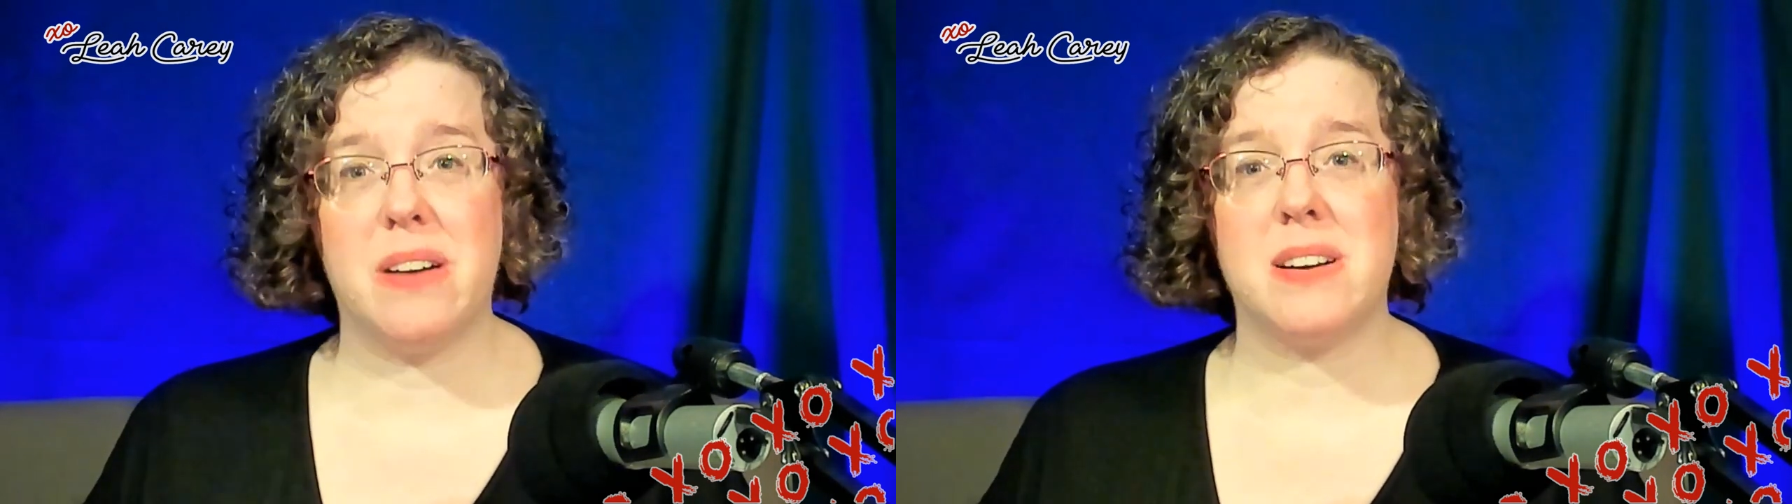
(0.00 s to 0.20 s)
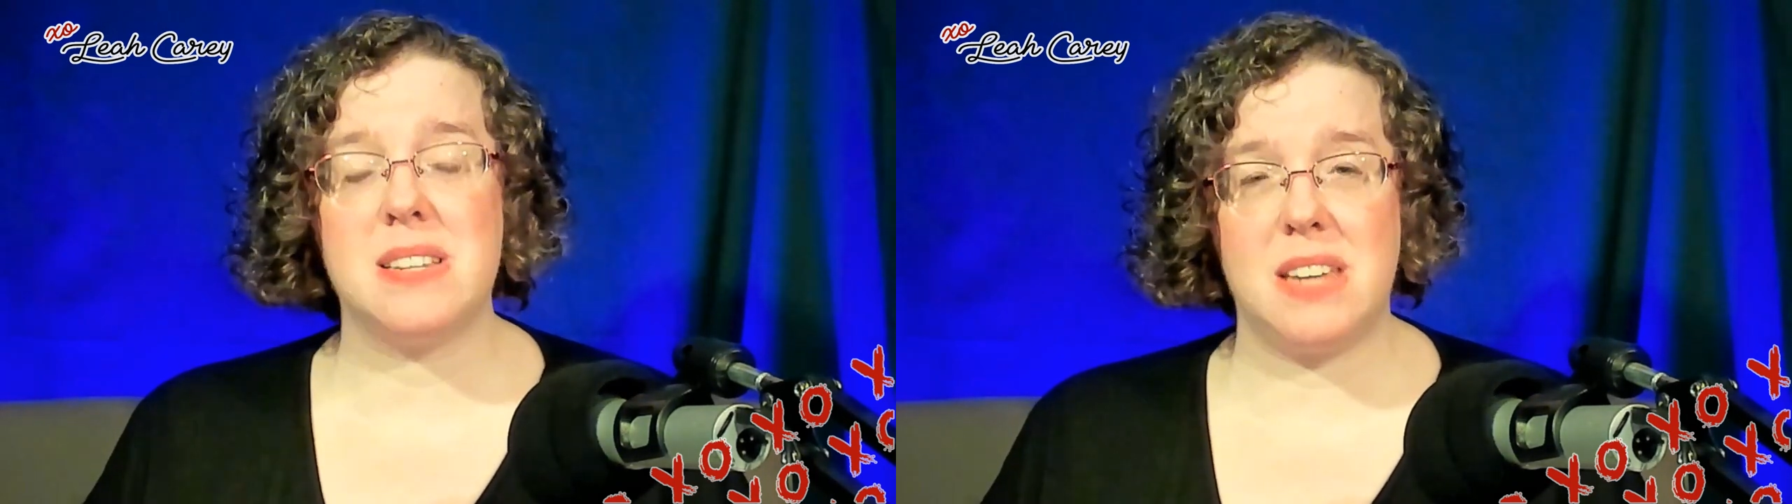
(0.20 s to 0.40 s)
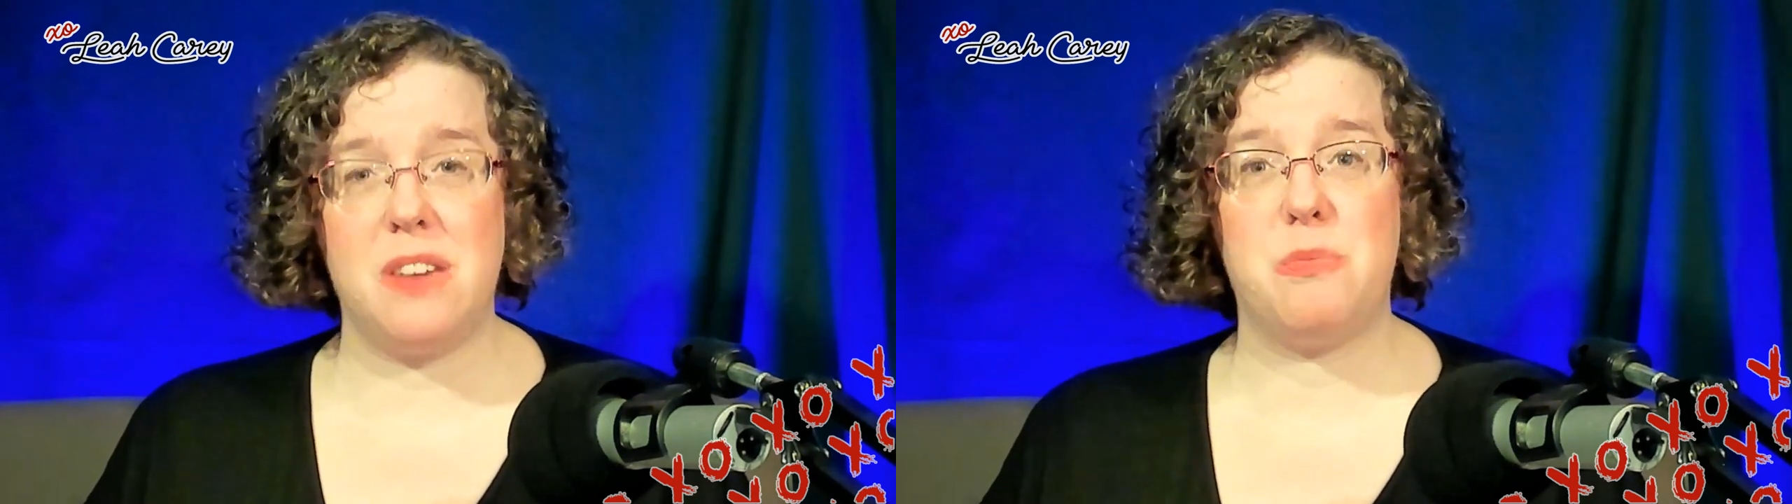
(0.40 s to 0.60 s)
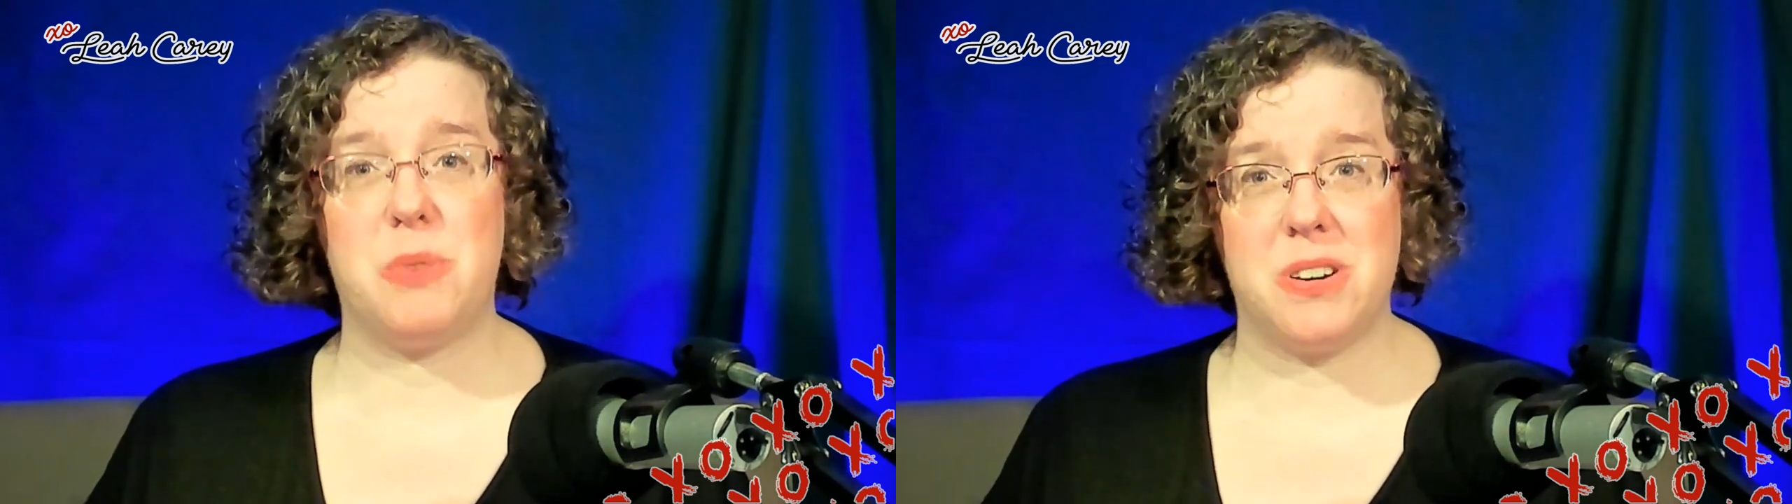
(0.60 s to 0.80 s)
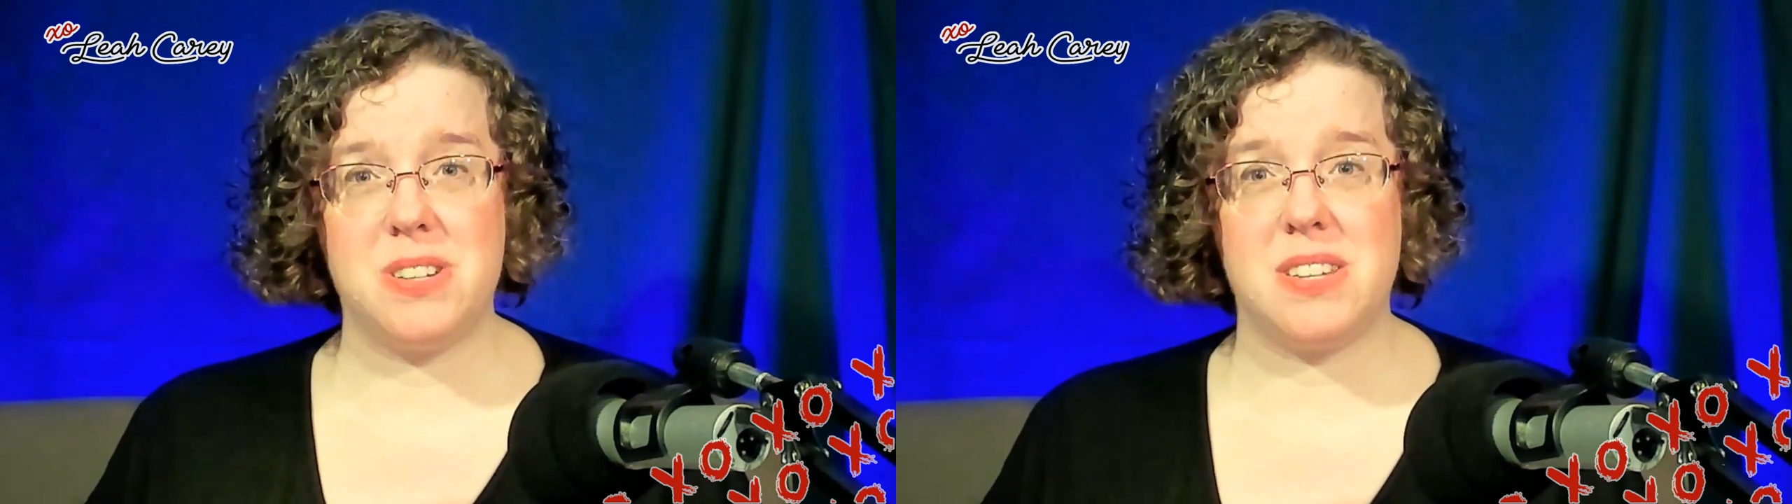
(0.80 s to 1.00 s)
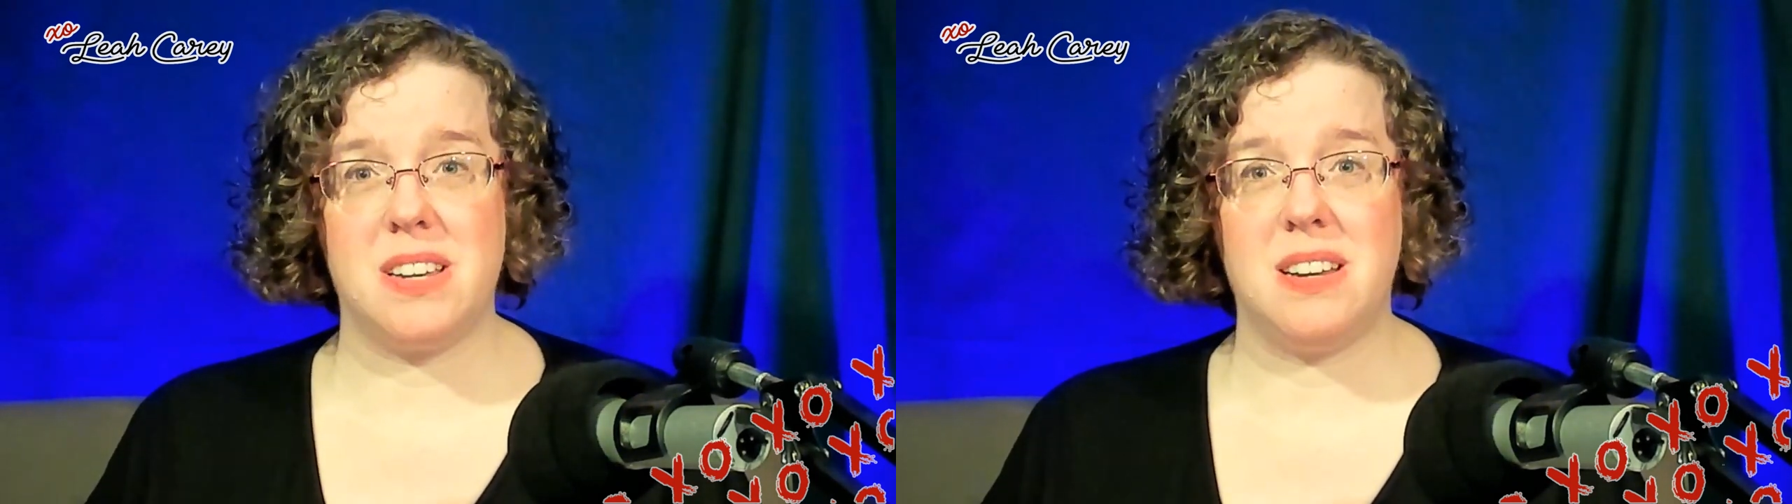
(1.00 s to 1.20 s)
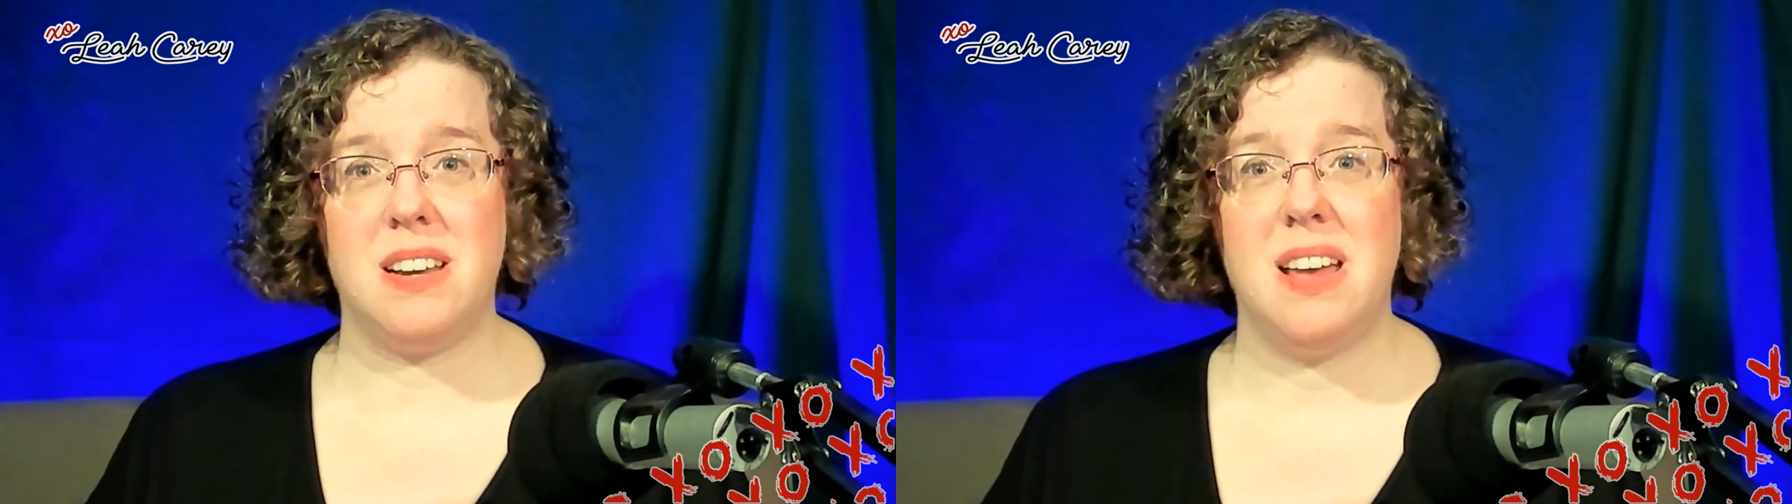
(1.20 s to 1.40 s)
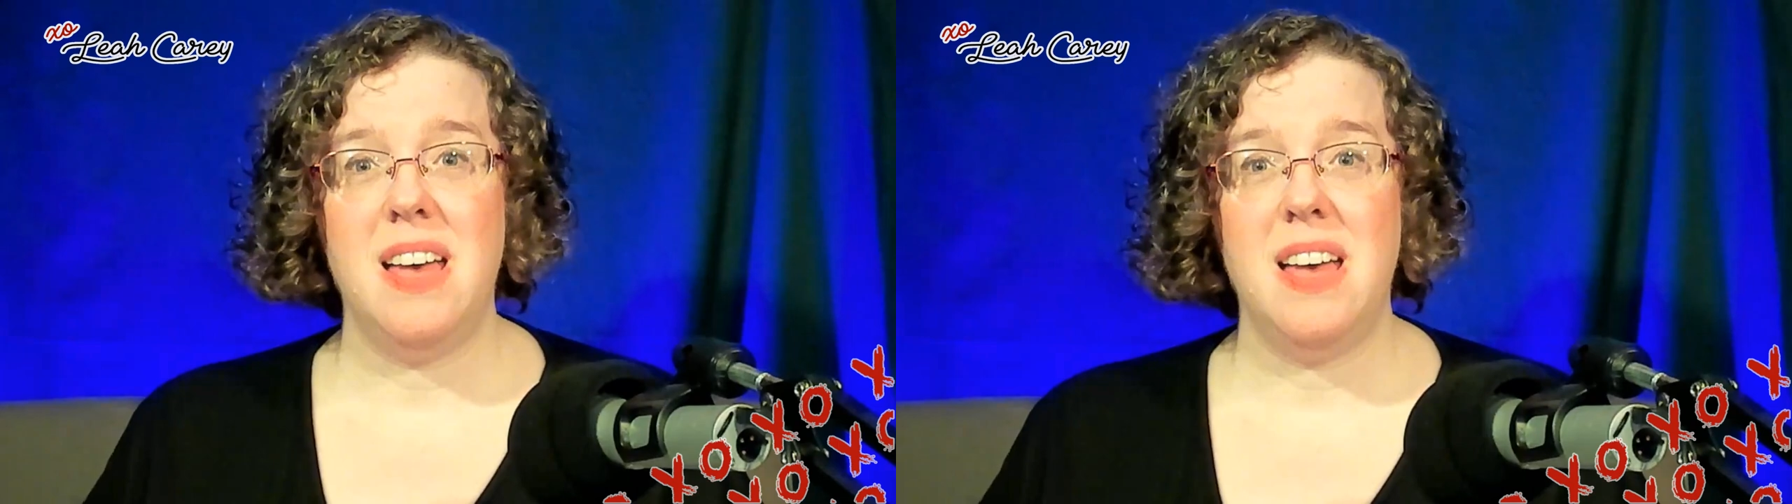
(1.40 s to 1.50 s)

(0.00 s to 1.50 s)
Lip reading: are a safe person